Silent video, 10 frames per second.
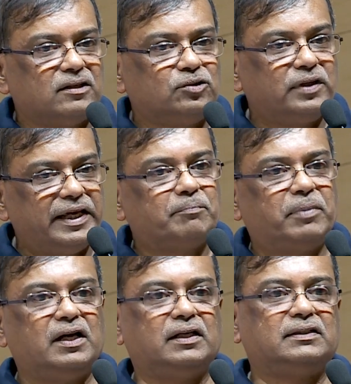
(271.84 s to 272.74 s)
to take
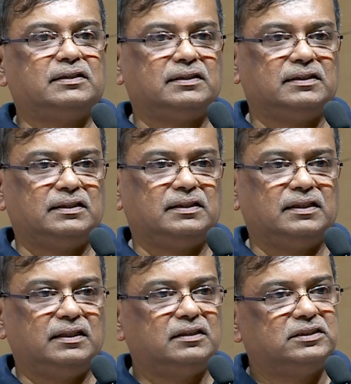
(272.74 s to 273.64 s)
part
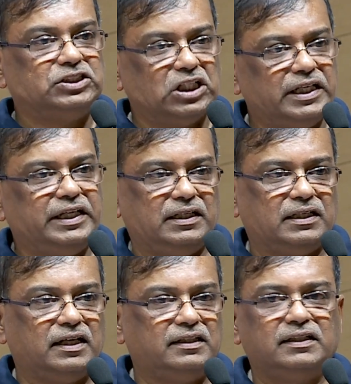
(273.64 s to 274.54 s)
in this
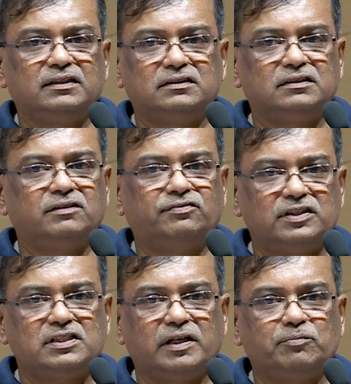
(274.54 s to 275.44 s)
journey. I think this is the
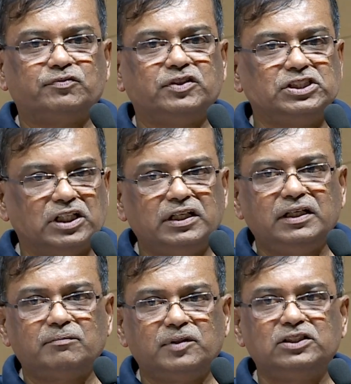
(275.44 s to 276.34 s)
first step of a
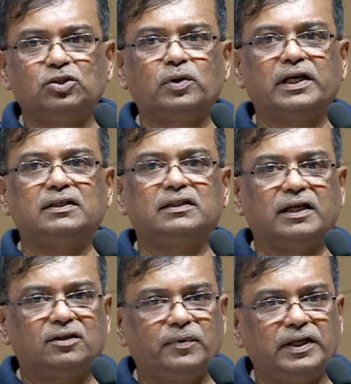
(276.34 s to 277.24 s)
journey. Please look at it
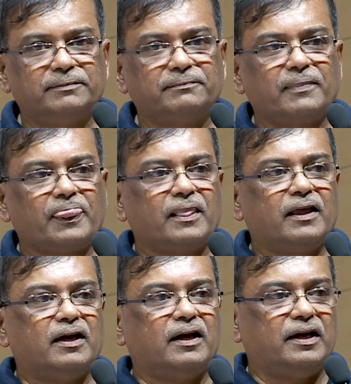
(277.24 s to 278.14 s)
that way.
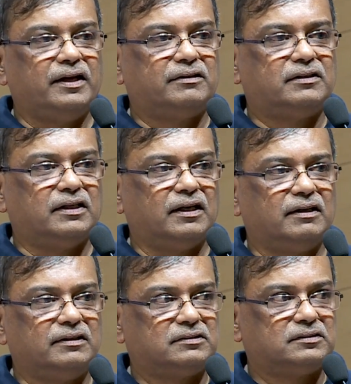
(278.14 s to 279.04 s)

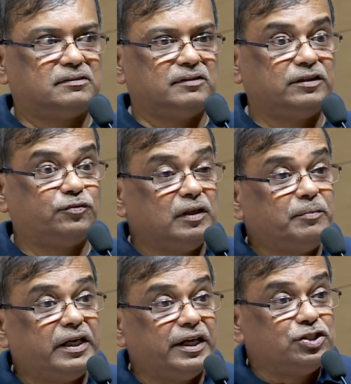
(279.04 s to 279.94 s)
It will
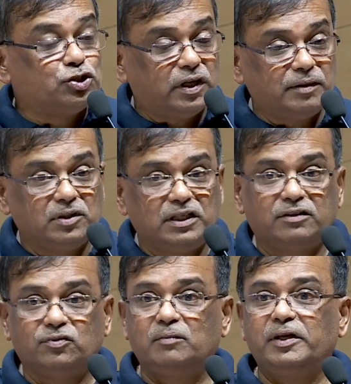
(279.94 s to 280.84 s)
be enjoyable.
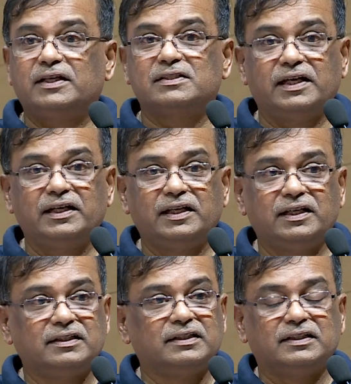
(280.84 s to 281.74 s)
It will be
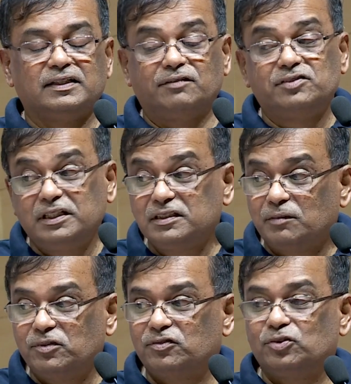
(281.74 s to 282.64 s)
exciting. I've seen
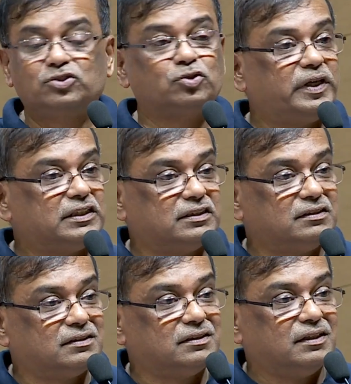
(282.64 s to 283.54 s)
some of those
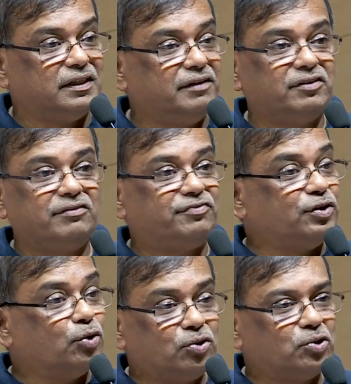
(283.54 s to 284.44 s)
questions. Even if you
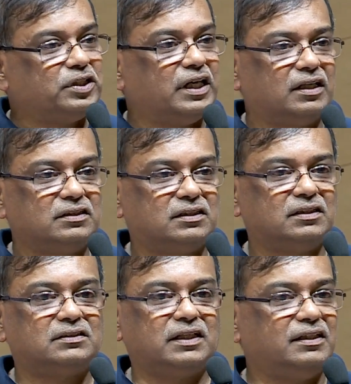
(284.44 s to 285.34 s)
don't know the
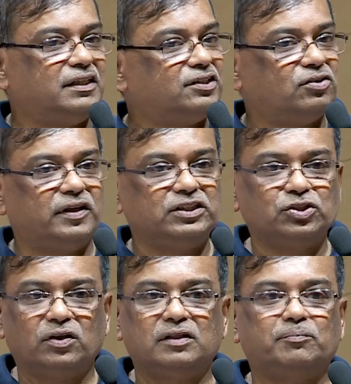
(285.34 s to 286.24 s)
answers, I think you'll
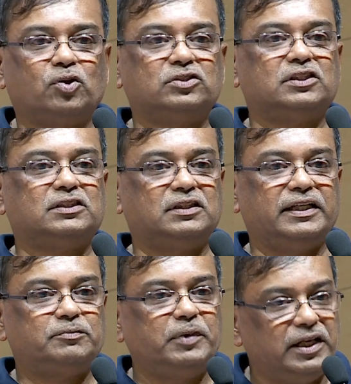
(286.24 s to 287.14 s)
enjoy the process, the
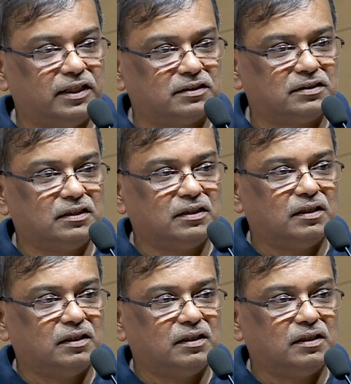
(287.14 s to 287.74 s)
experience